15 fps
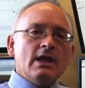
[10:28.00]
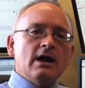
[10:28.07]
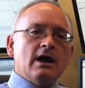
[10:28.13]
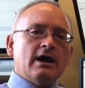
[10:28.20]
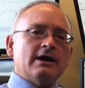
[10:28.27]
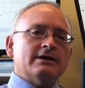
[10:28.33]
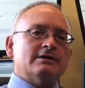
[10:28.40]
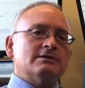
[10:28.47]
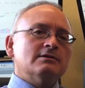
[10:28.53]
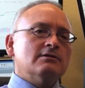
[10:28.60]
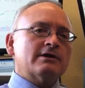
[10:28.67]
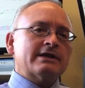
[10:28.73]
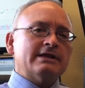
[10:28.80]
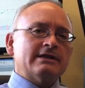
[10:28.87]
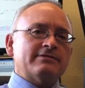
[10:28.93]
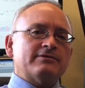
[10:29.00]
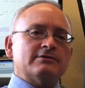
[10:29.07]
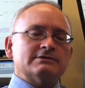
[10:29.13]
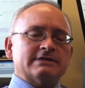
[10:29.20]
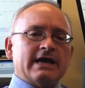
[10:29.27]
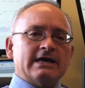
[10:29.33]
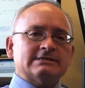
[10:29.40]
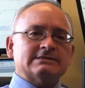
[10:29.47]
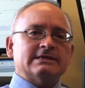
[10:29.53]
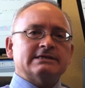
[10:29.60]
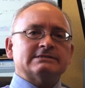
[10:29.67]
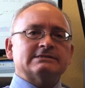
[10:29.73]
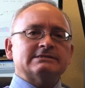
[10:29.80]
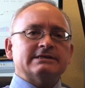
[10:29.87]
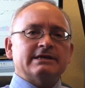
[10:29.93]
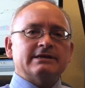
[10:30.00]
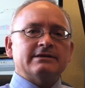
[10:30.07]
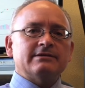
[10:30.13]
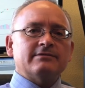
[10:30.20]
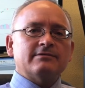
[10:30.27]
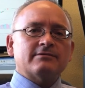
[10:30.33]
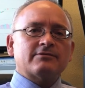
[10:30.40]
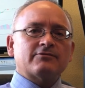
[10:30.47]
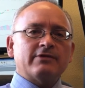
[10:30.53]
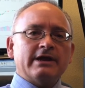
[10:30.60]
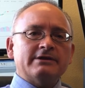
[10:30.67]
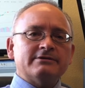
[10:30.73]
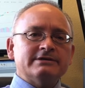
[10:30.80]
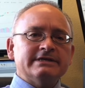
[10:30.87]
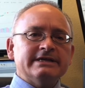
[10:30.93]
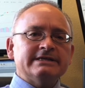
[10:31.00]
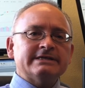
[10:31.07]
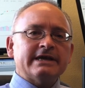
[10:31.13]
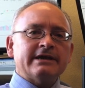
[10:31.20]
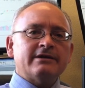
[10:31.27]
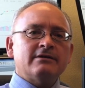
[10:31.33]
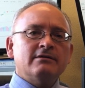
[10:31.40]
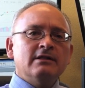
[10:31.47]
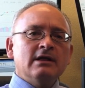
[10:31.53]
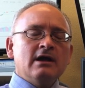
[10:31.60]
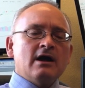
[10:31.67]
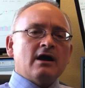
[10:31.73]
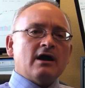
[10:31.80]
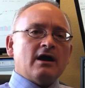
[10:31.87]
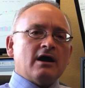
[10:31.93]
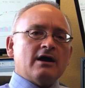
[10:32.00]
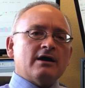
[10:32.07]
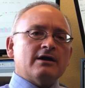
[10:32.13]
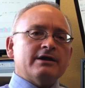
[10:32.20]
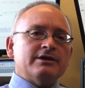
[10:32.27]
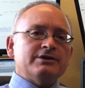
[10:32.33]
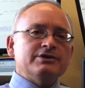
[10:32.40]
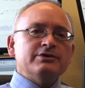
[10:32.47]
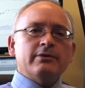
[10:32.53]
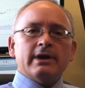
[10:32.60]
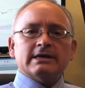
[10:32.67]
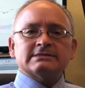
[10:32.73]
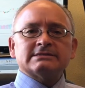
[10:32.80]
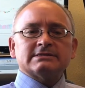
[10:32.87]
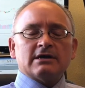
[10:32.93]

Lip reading: Looking at those assets in greater detail, U.S.